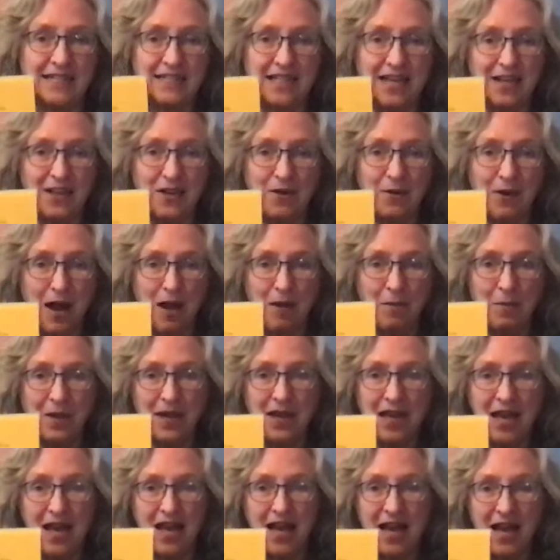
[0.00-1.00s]
Can you help
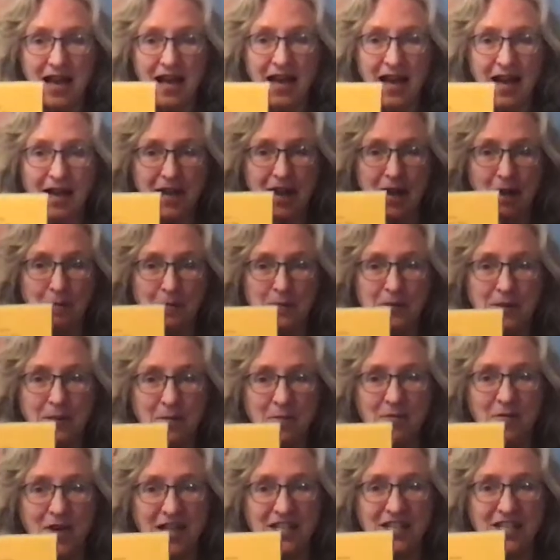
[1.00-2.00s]
me cut up some
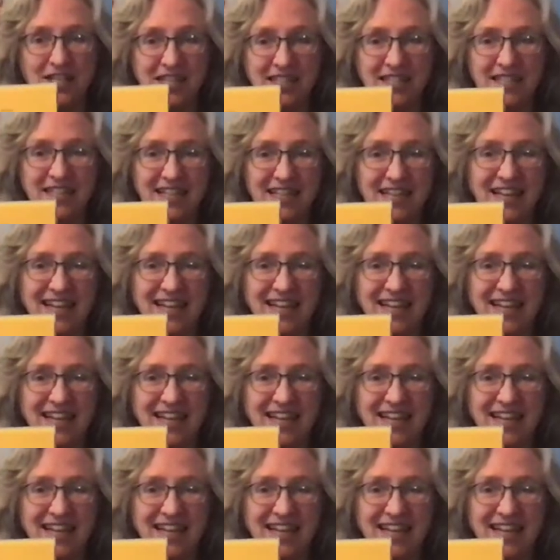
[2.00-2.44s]
veggies?